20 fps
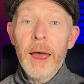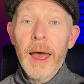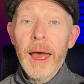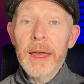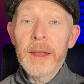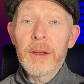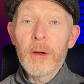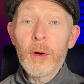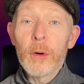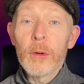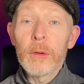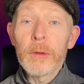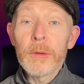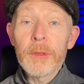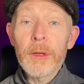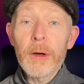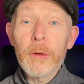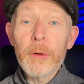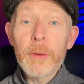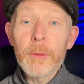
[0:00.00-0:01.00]
And
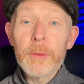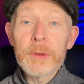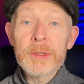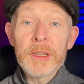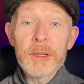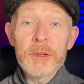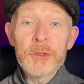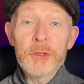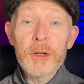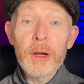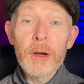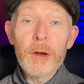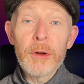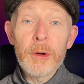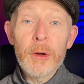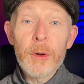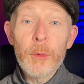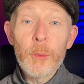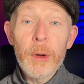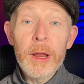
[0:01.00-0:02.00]
although it was a
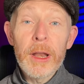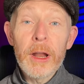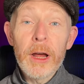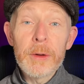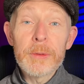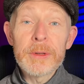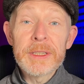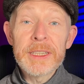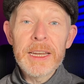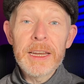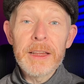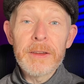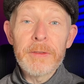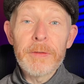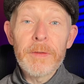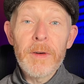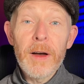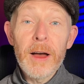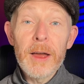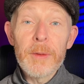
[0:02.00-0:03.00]
joke, when I was eating
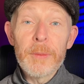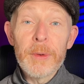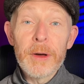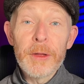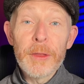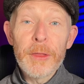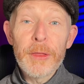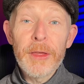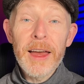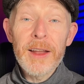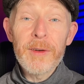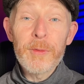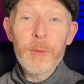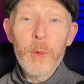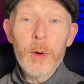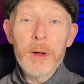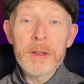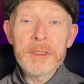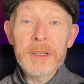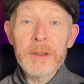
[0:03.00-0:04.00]
fiber, that
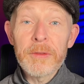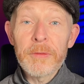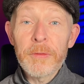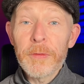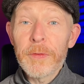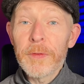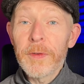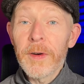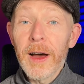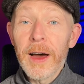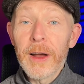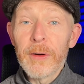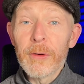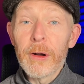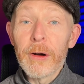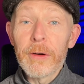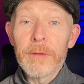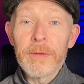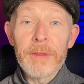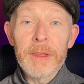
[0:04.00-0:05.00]
wasn't far
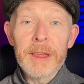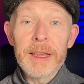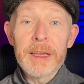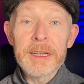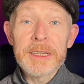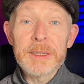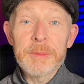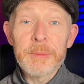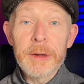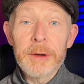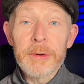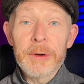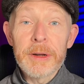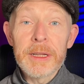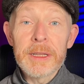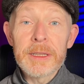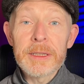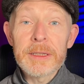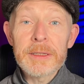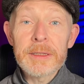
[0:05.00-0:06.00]
off the
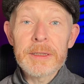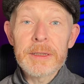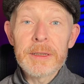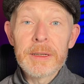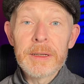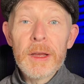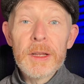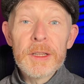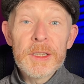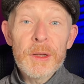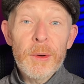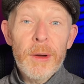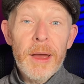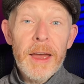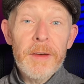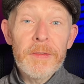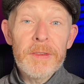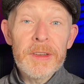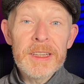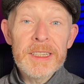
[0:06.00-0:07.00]
experience. So I
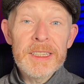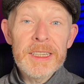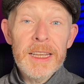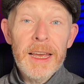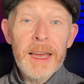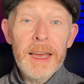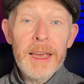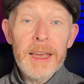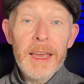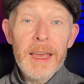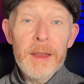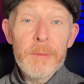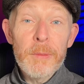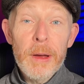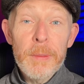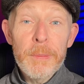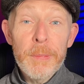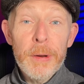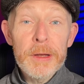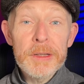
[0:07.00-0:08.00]
have to say, in
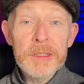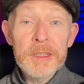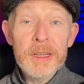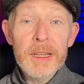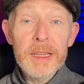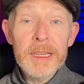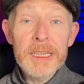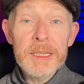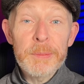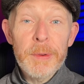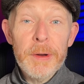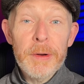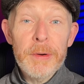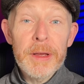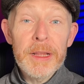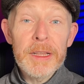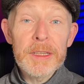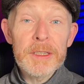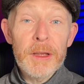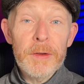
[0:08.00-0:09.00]
my personal
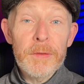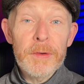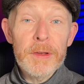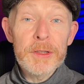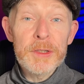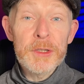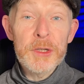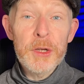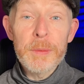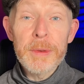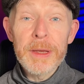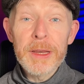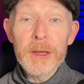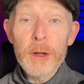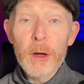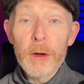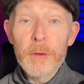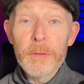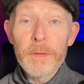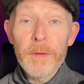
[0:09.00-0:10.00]
experience of consuming
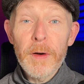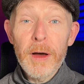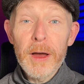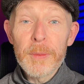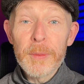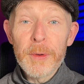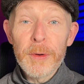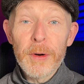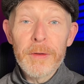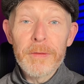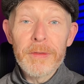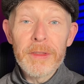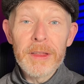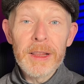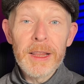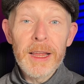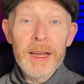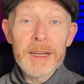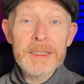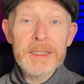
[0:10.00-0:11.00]
no fiber over the
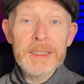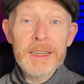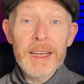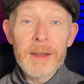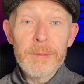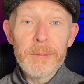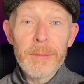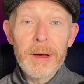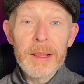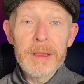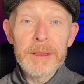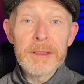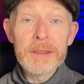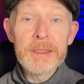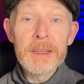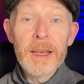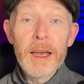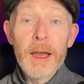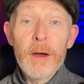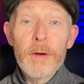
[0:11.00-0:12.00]
last 10
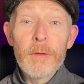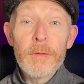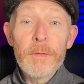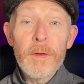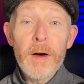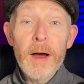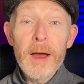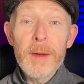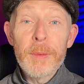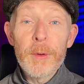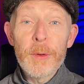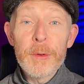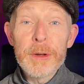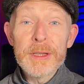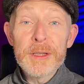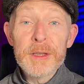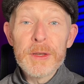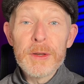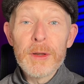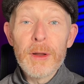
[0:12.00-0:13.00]
months, fiber
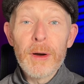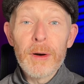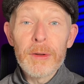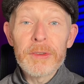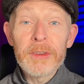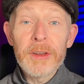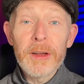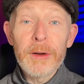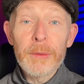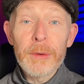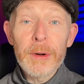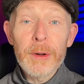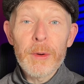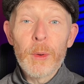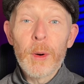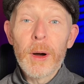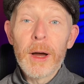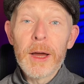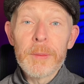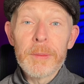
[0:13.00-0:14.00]
is not a
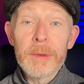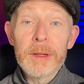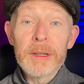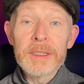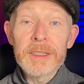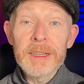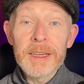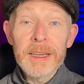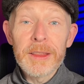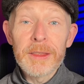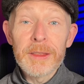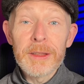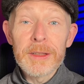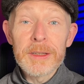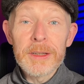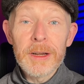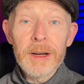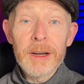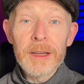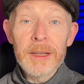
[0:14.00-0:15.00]
requirement in the
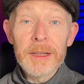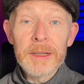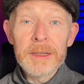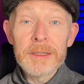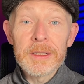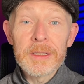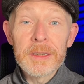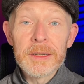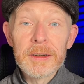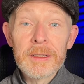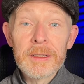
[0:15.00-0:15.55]
diet.